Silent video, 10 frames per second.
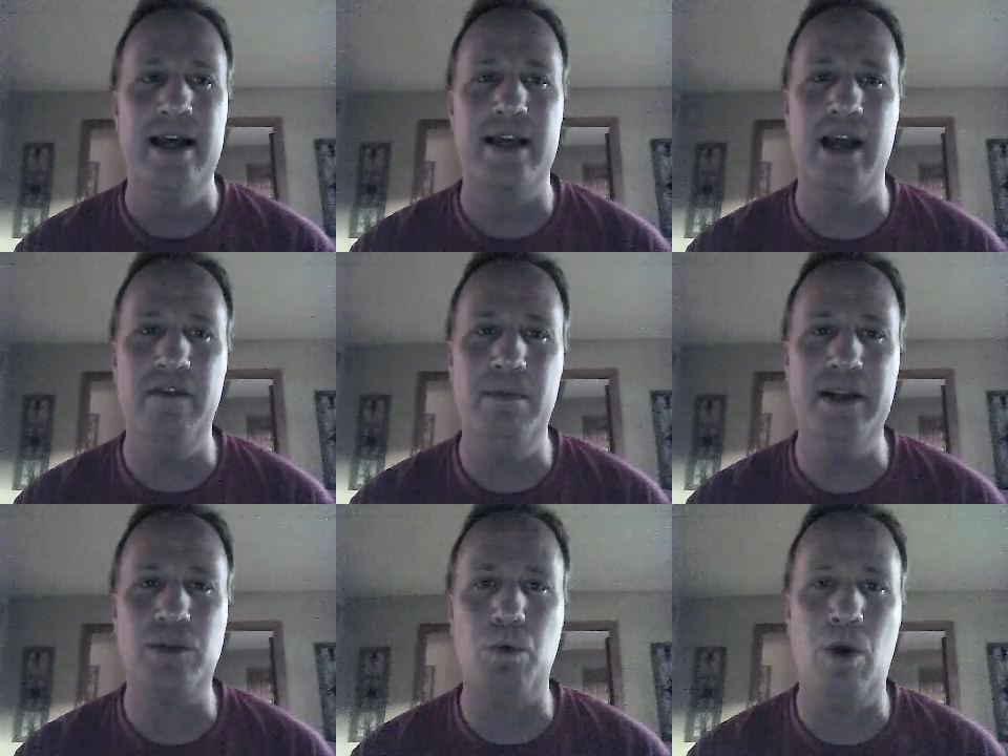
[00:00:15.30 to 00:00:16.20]

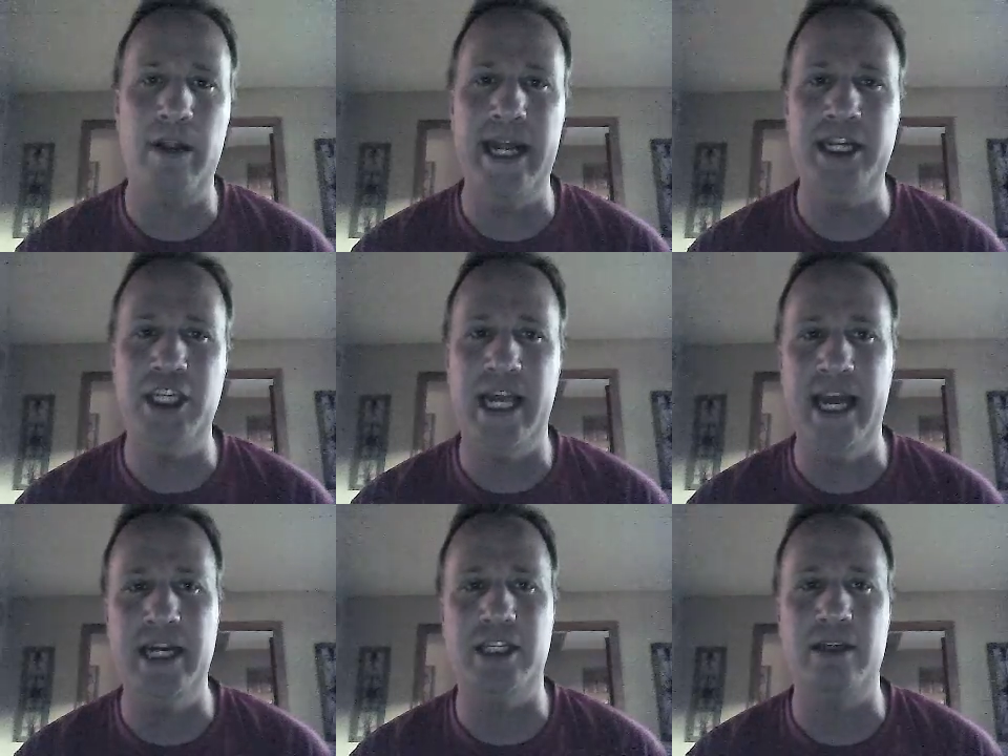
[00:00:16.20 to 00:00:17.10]
government's role in
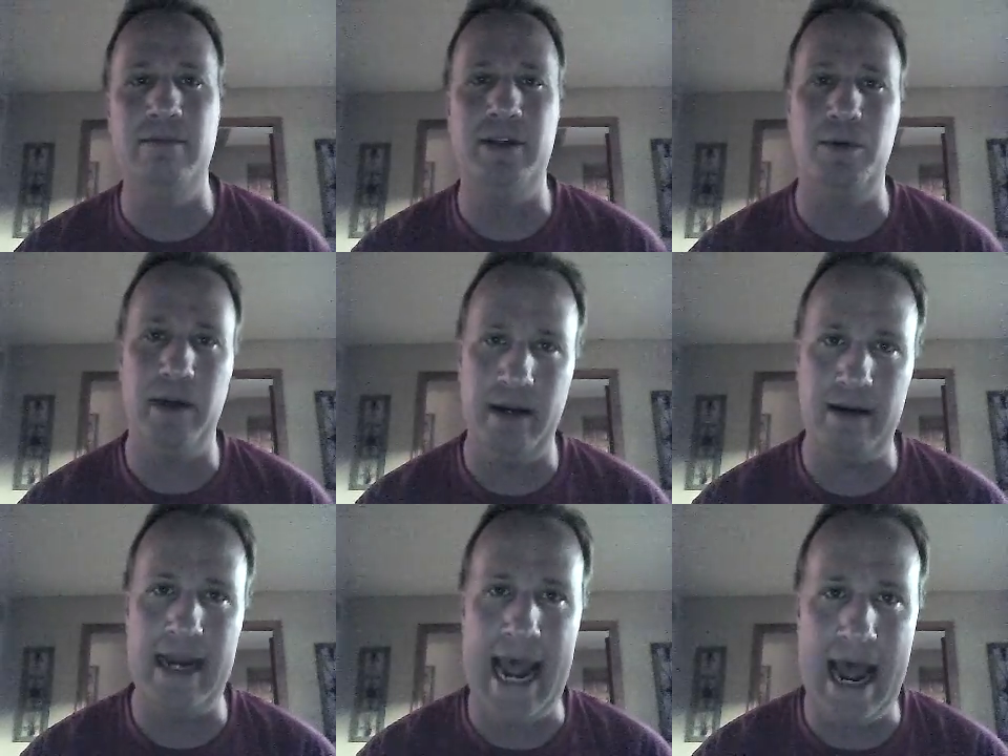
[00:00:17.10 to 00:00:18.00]
education
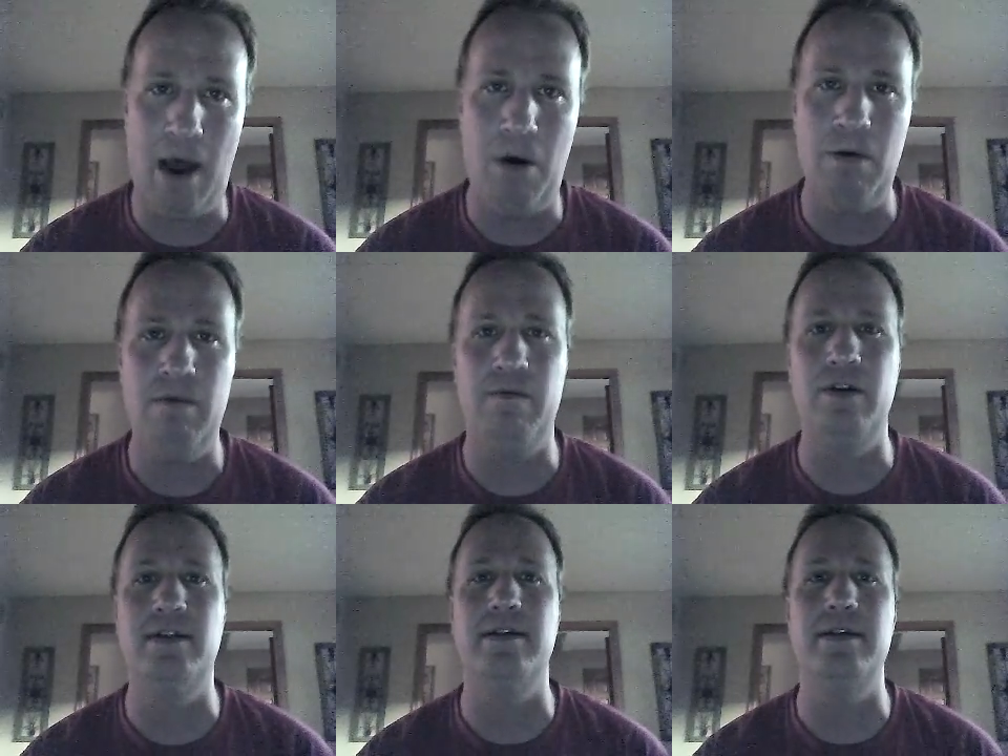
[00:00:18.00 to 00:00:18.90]
between now
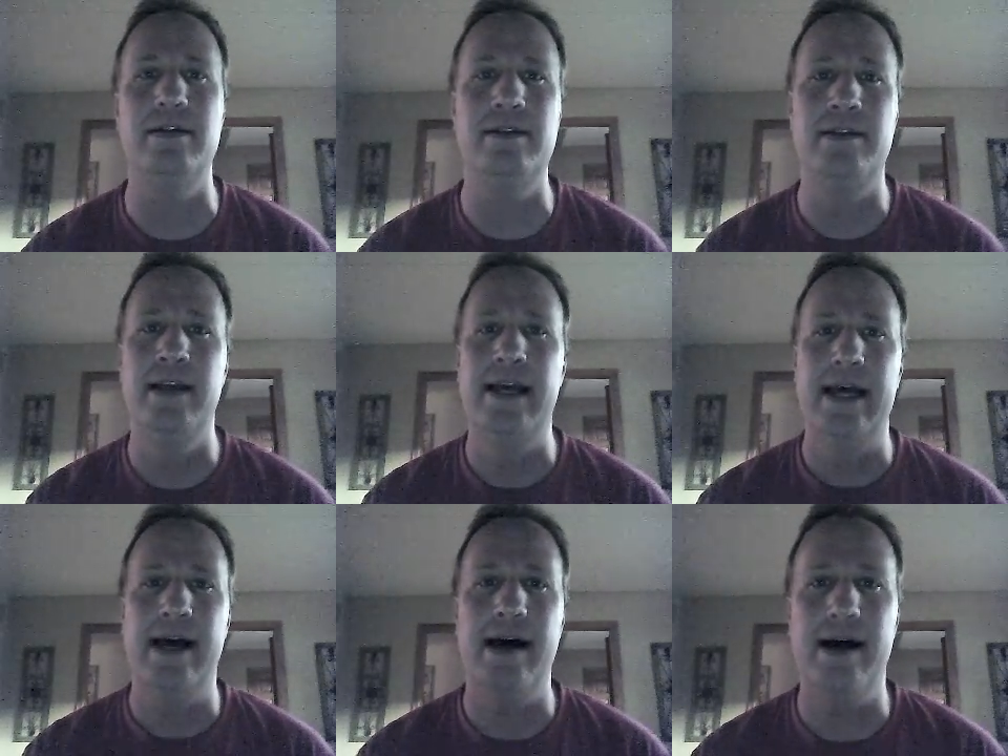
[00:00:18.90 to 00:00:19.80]
versus
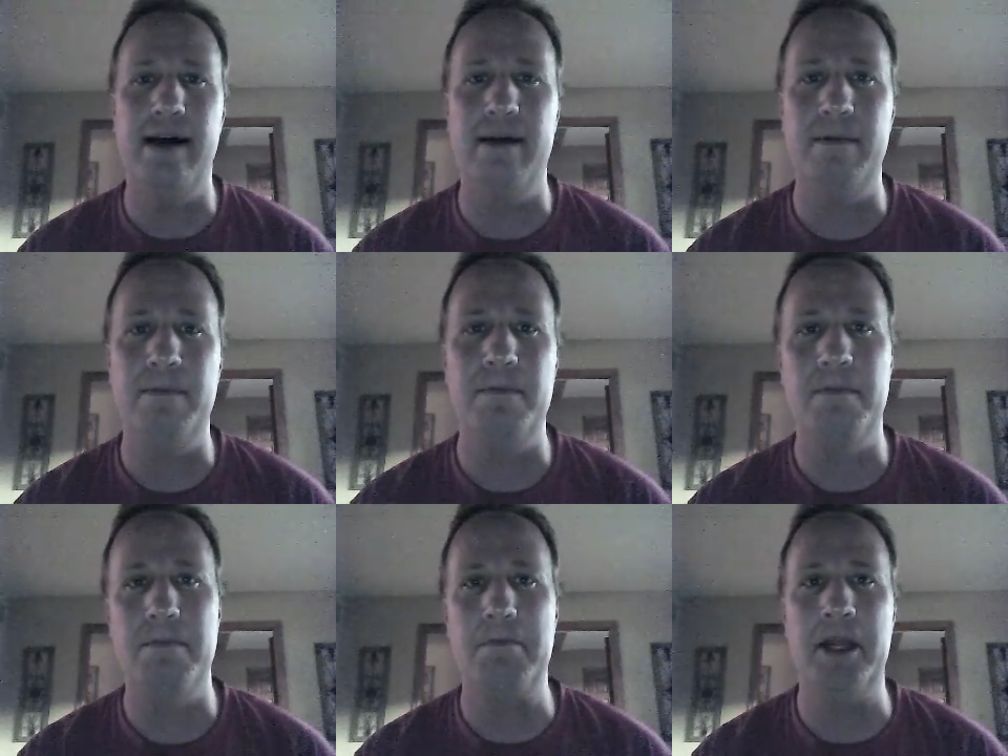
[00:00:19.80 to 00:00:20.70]
the
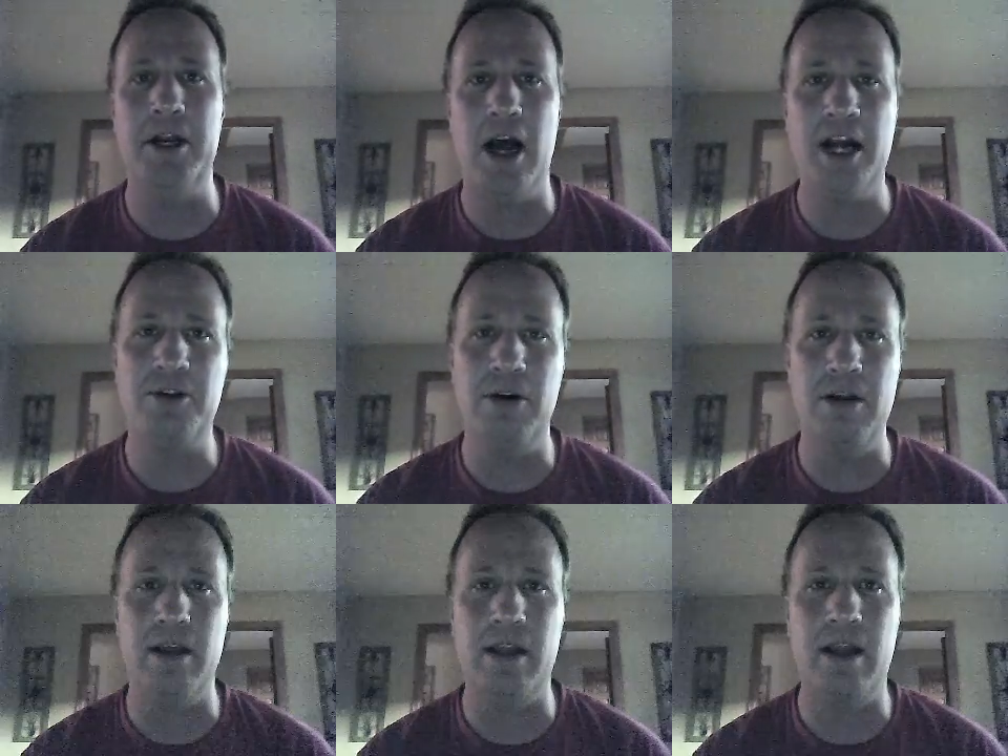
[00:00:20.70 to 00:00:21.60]

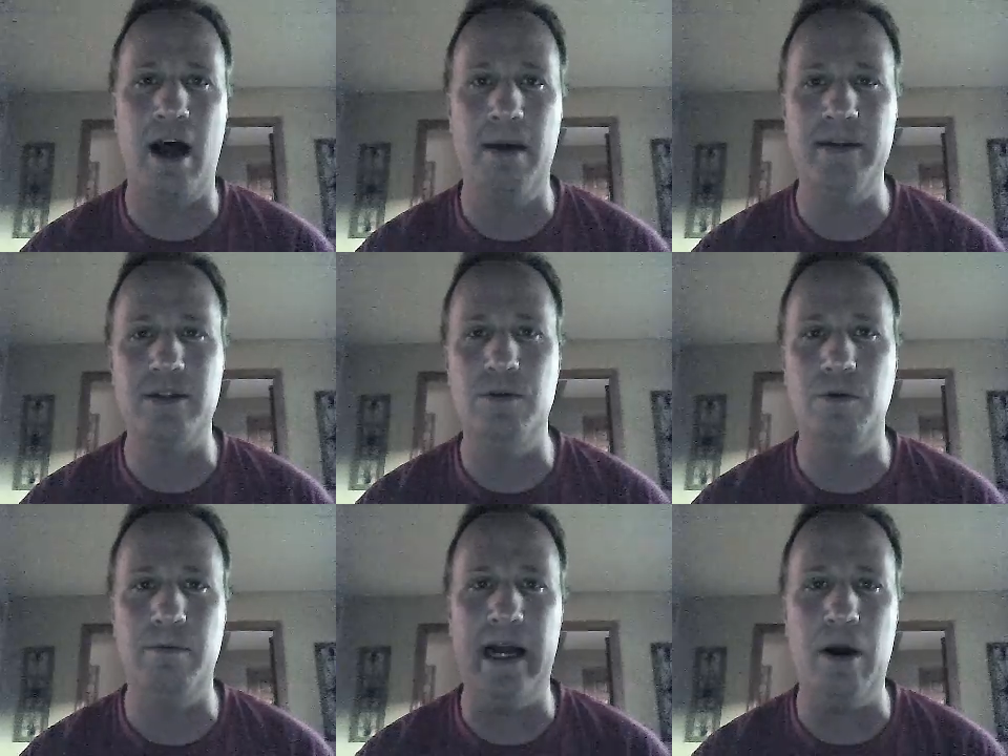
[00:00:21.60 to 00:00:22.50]
indoctrination of the common
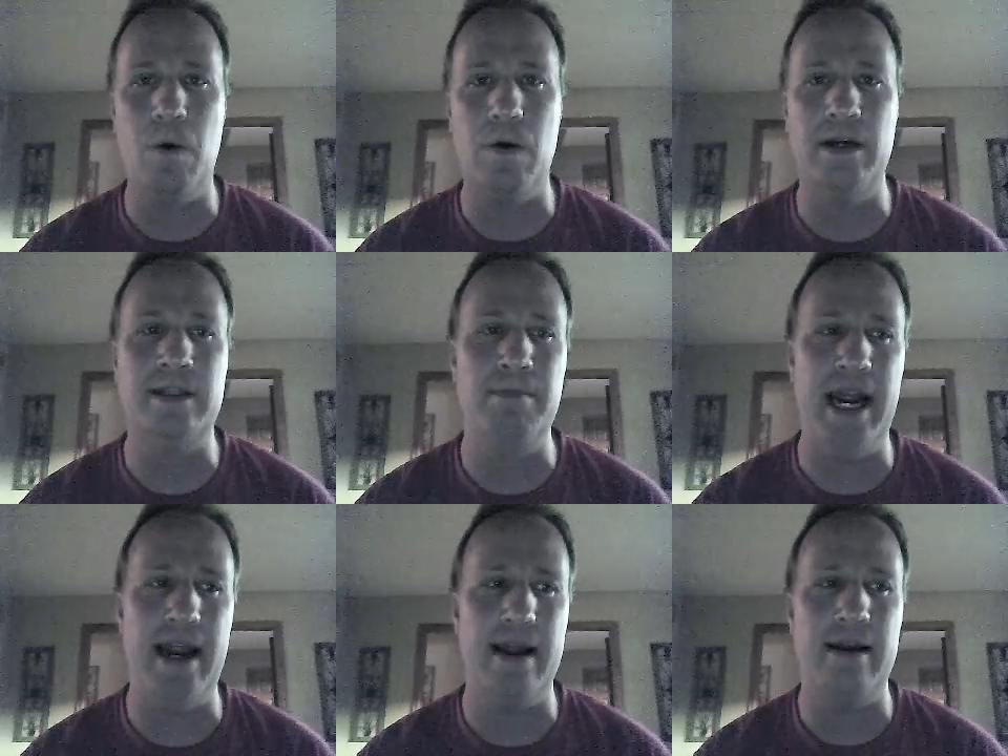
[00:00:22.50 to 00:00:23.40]
school by Horace
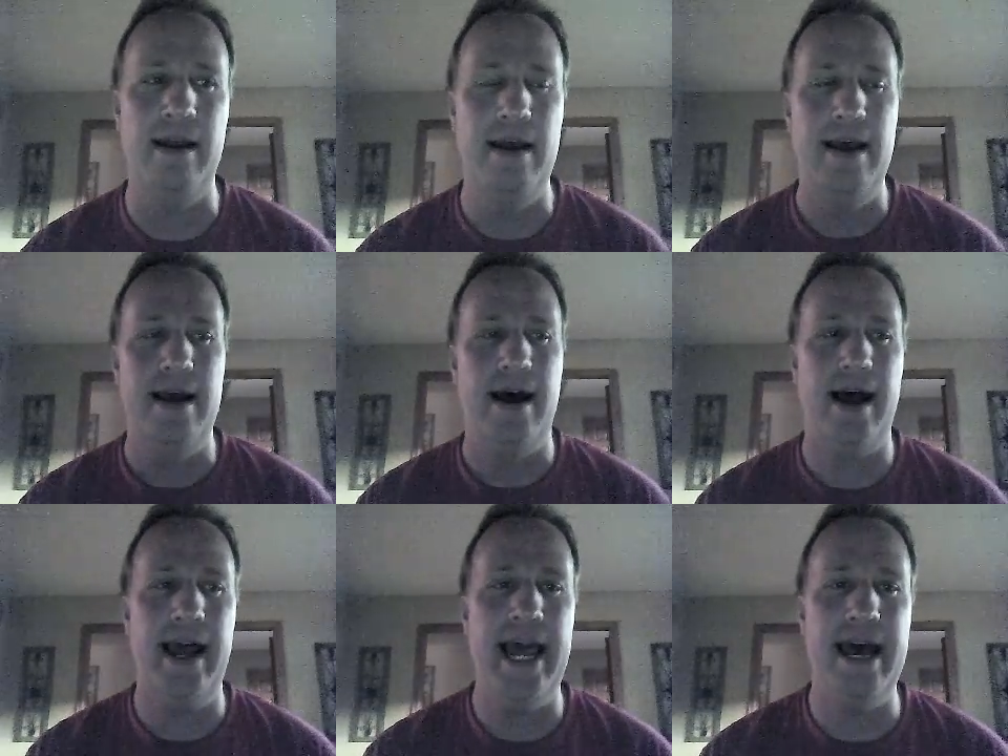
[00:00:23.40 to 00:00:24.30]
Mann.
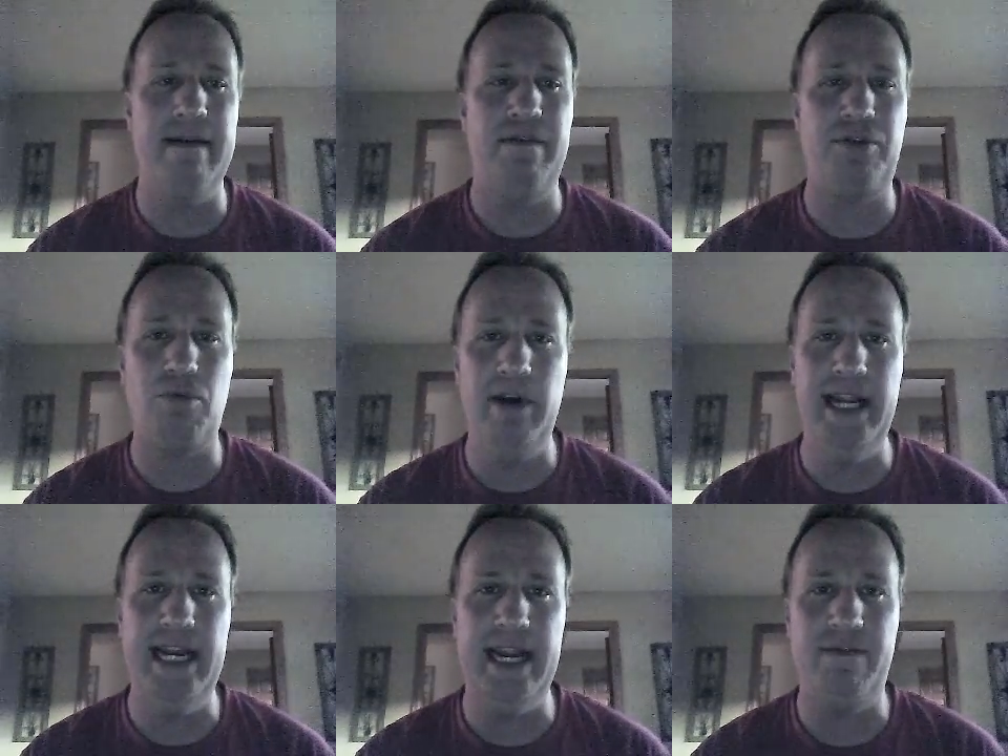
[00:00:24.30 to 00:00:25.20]
I have
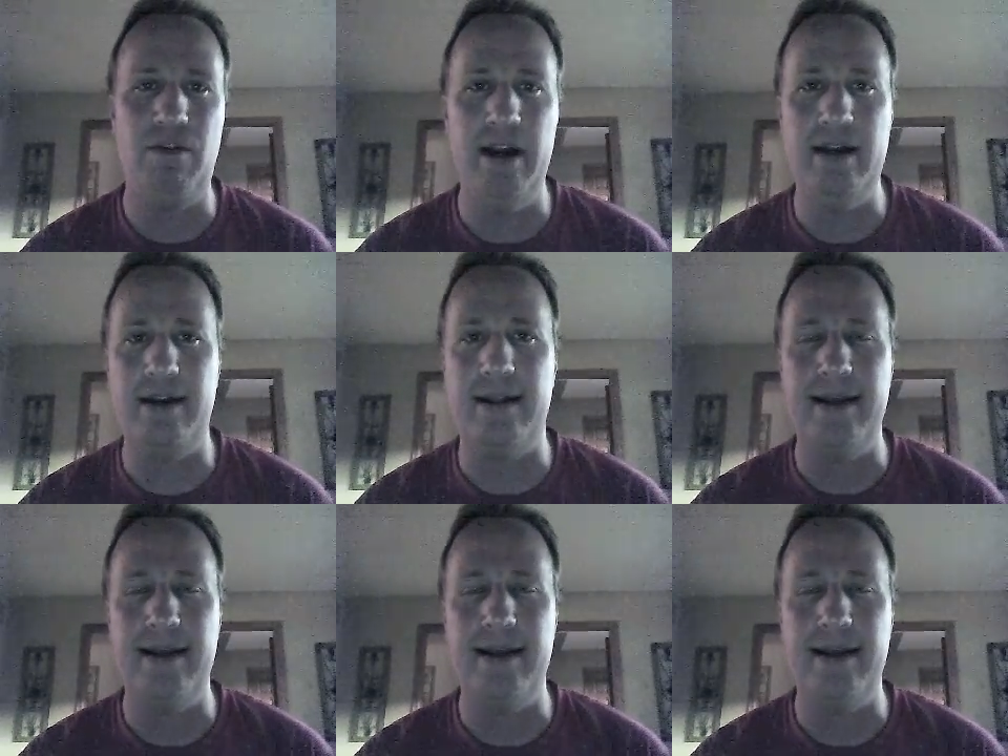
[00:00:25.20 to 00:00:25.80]
three different